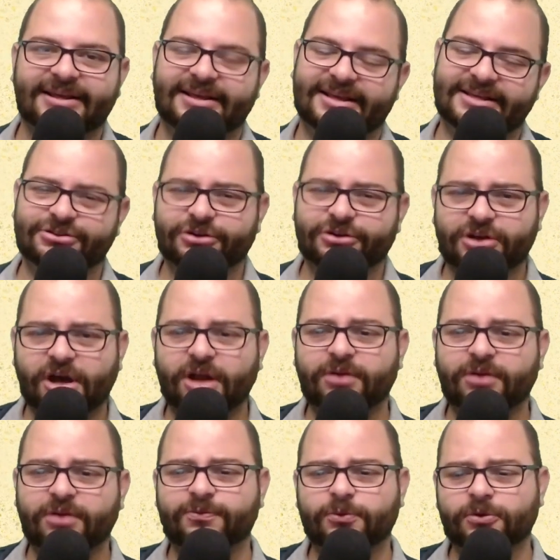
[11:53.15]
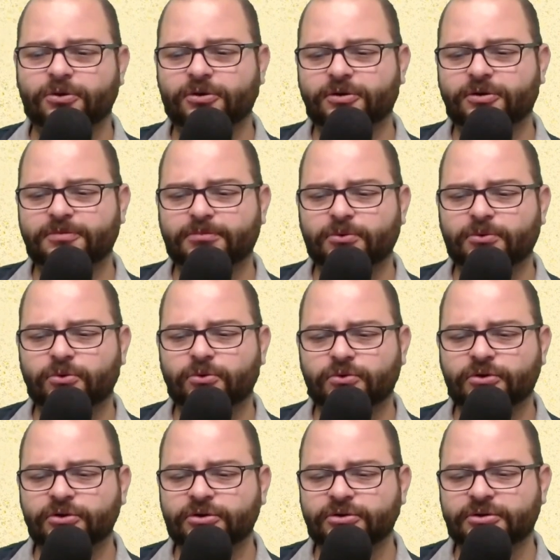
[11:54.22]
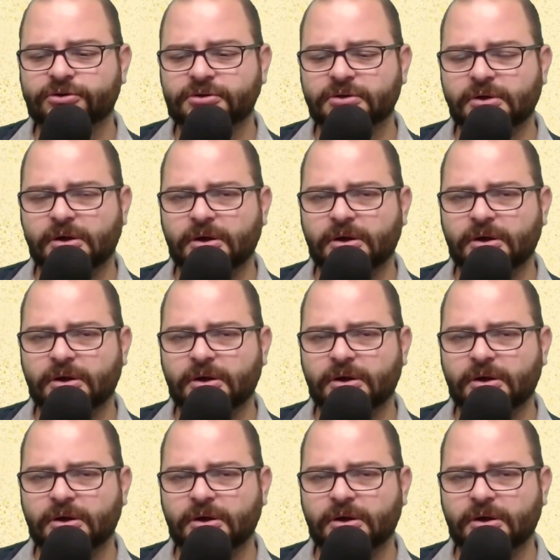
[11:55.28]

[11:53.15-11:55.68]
is your god of war more